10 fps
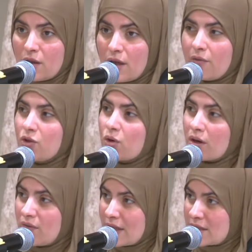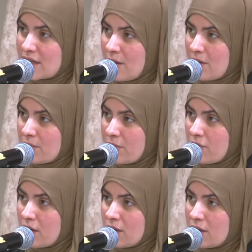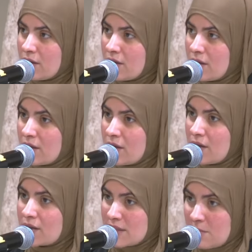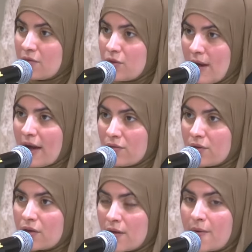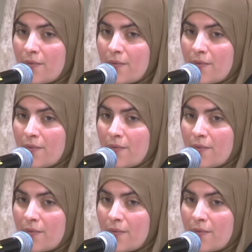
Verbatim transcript: Have you heard that statement before? Some of you have.